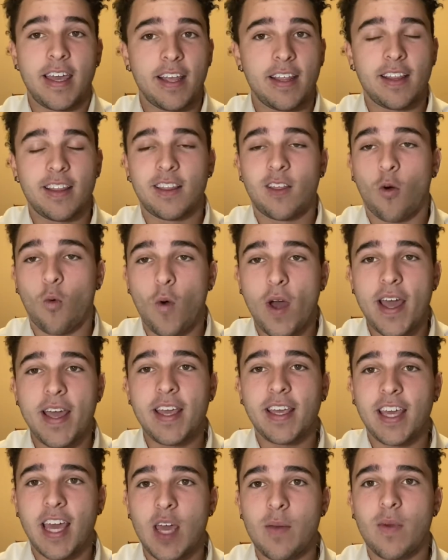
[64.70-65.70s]
the way he
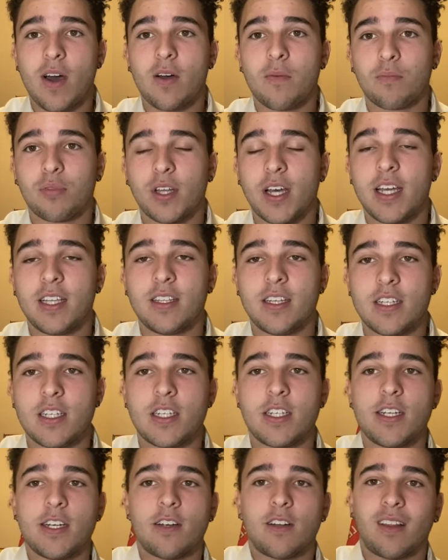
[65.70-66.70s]
came out and played this
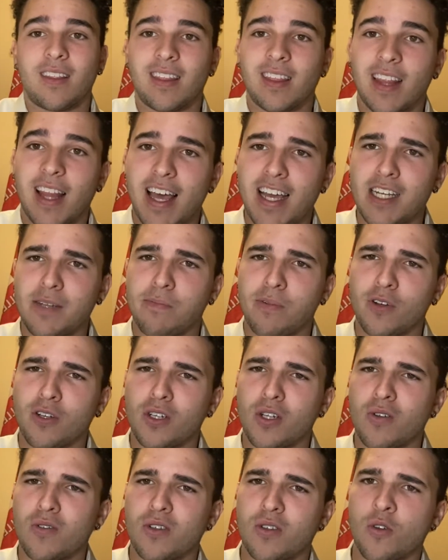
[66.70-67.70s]
year and led
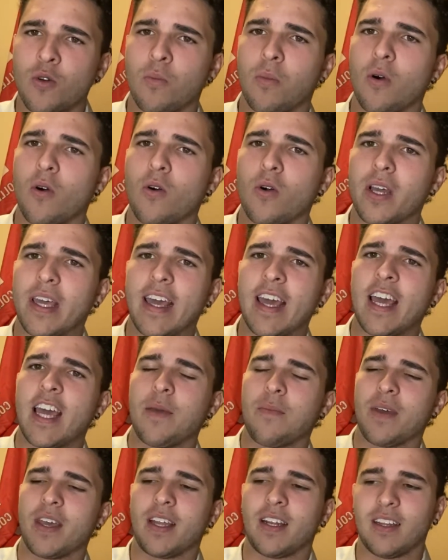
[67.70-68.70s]
Purdue to a bowl
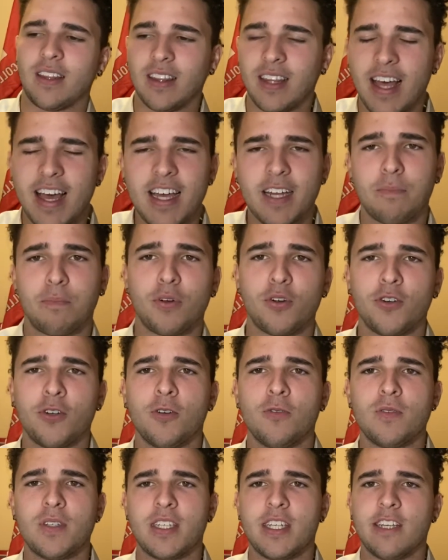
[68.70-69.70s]
game and led
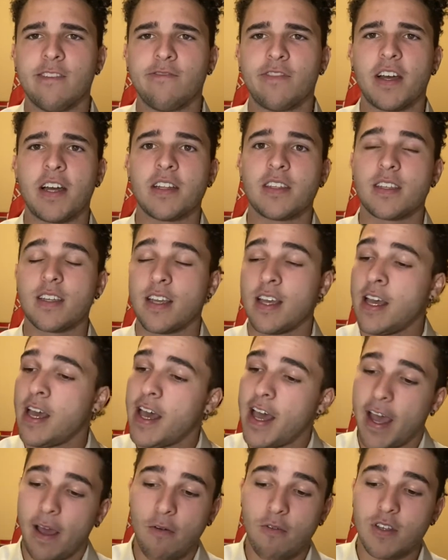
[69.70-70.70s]
Purdue's defense,
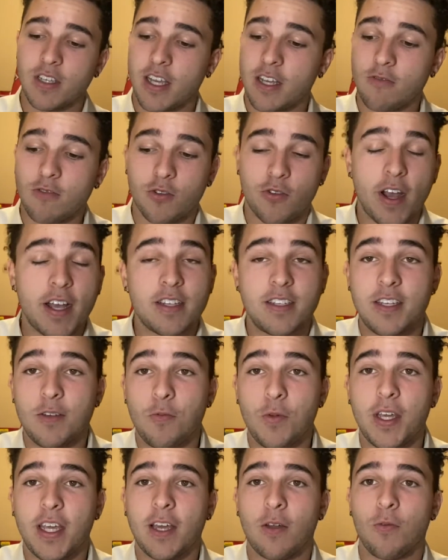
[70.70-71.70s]
it was great to see
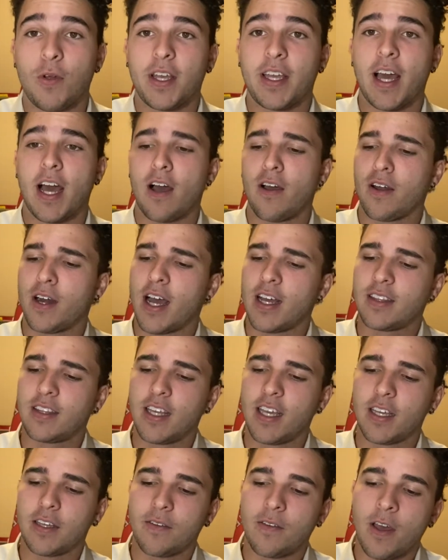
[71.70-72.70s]
week in, week out. And I
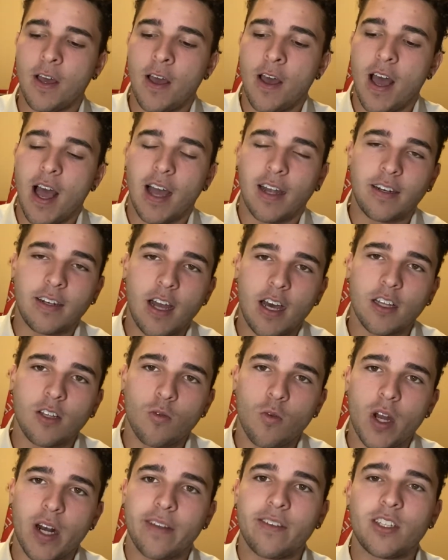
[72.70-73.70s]
think another
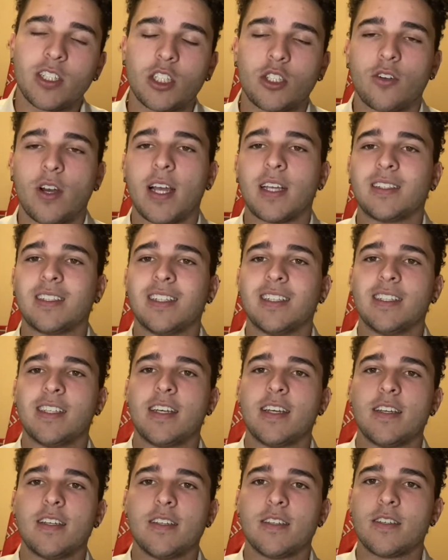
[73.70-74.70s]
one of his strengths is
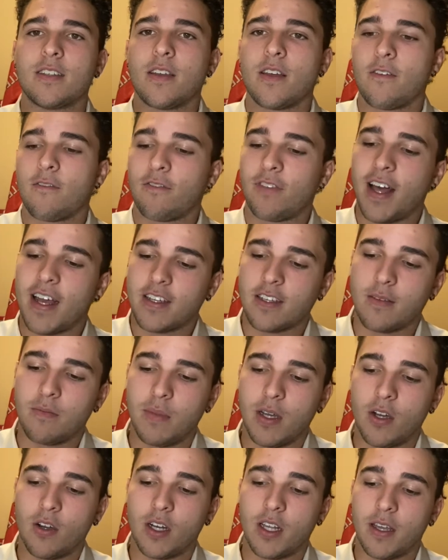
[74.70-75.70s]
his
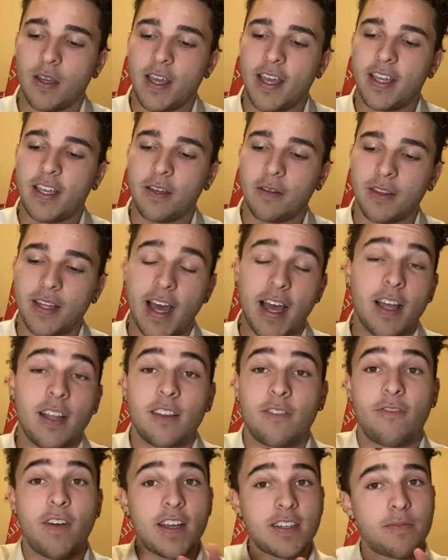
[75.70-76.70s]
flexibility. He can
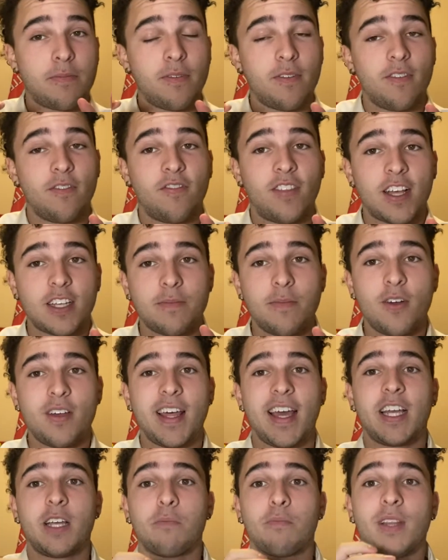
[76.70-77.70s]
flexibility that
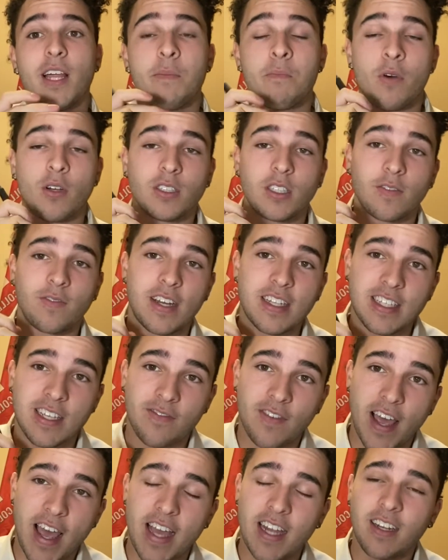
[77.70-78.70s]
he can play both defensive
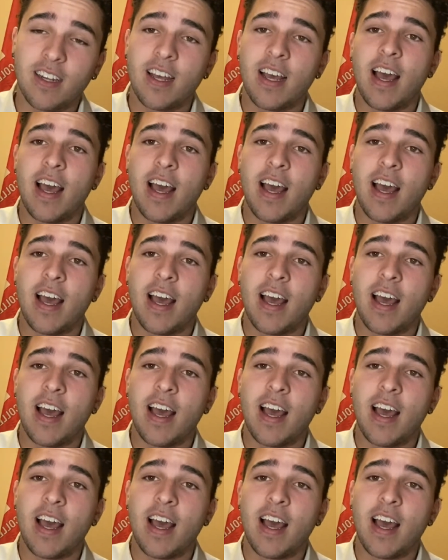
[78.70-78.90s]
end